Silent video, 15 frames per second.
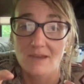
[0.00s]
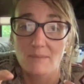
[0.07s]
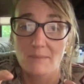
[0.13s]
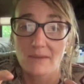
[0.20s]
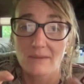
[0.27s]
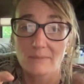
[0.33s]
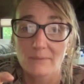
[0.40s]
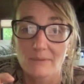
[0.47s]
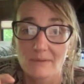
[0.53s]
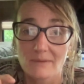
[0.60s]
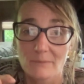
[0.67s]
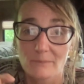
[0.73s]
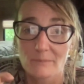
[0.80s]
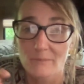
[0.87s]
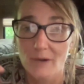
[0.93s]

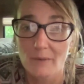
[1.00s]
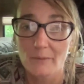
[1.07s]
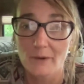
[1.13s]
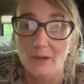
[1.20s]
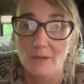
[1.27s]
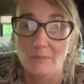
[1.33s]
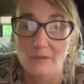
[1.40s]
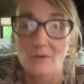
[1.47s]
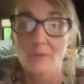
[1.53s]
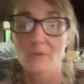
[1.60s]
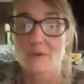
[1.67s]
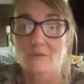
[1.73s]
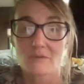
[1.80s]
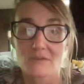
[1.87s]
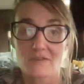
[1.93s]
I'll probably be
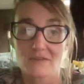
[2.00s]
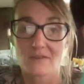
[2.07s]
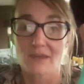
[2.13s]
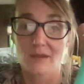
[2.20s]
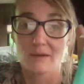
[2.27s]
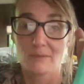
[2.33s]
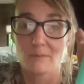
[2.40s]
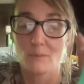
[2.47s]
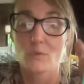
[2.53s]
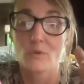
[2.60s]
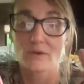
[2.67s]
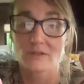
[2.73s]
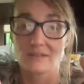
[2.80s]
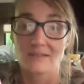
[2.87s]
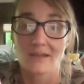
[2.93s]
going over this again in
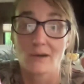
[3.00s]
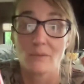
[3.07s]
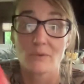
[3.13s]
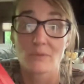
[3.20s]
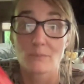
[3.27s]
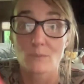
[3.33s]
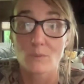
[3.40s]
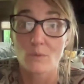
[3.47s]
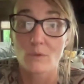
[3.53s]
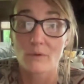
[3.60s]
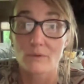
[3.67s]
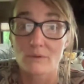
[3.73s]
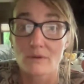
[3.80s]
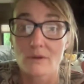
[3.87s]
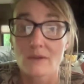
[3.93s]
more detail with
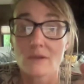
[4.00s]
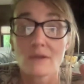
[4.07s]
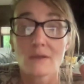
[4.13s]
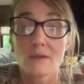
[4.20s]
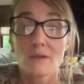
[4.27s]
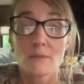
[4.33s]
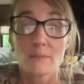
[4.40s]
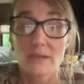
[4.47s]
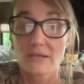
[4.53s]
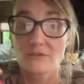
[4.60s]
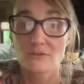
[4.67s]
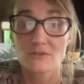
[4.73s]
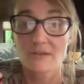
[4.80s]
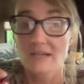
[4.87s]
more pictures.